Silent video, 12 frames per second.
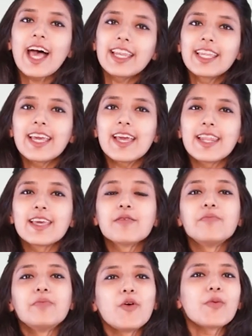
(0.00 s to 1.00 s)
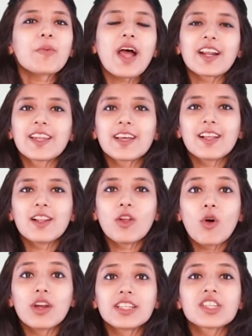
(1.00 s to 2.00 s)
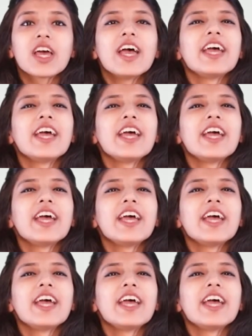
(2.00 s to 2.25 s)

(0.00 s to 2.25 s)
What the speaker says: and gaining more practical knowledge